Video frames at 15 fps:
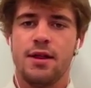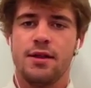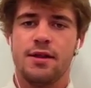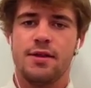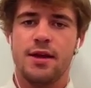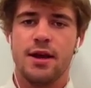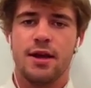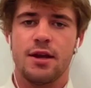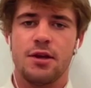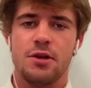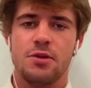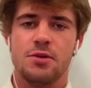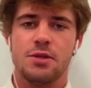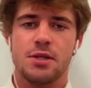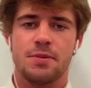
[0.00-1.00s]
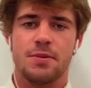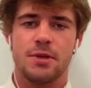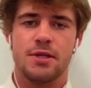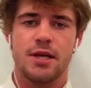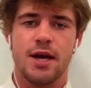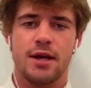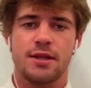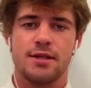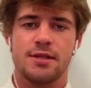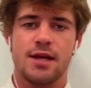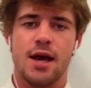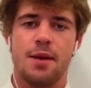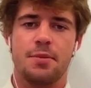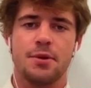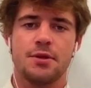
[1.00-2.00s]
that they can use to protect this
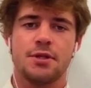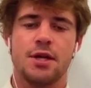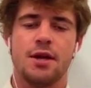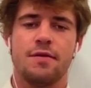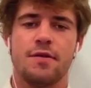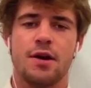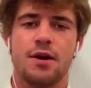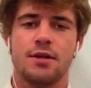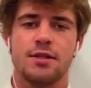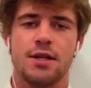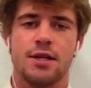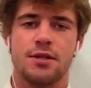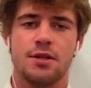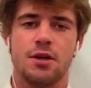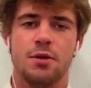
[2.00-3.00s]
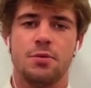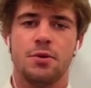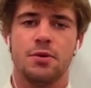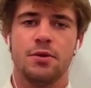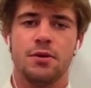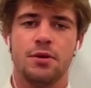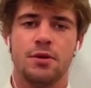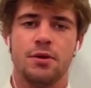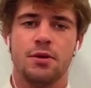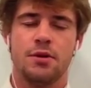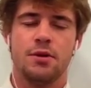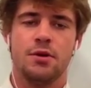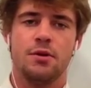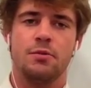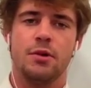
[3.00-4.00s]
capital city of Constantinople.
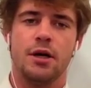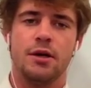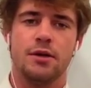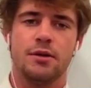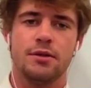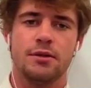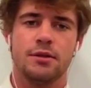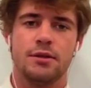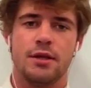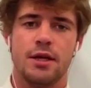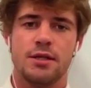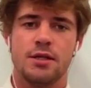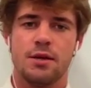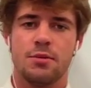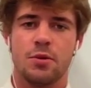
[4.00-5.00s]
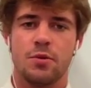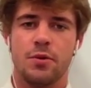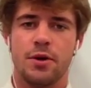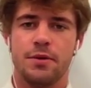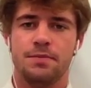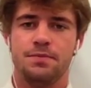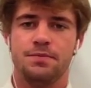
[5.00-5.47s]
Well, that's number one.